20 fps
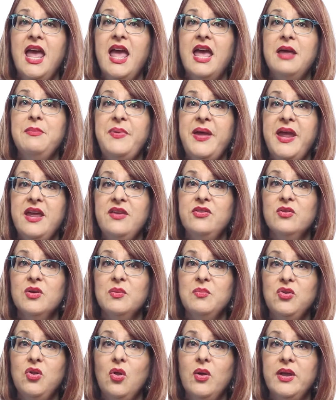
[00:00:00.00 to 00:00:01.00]
and pay their
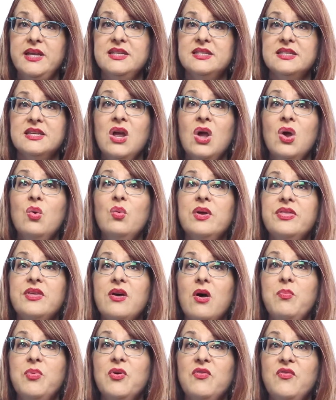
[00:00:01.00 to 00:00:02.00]
employees
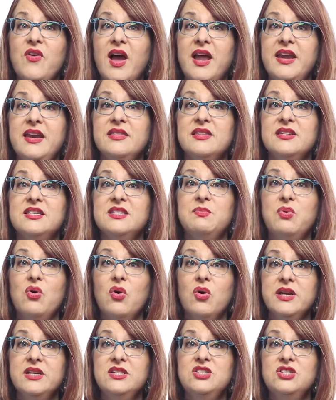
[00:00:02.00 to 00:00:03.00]
without providing the
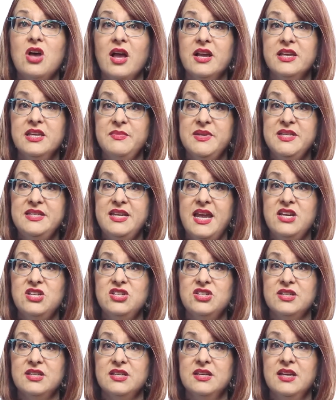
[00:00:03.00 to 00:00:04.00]
supporting
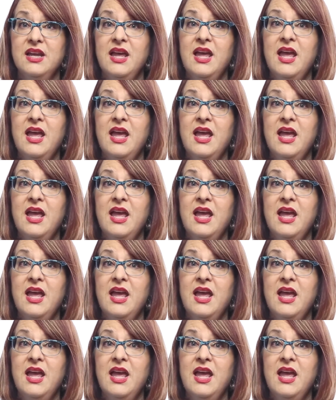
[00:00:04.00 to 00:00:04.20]
documentation.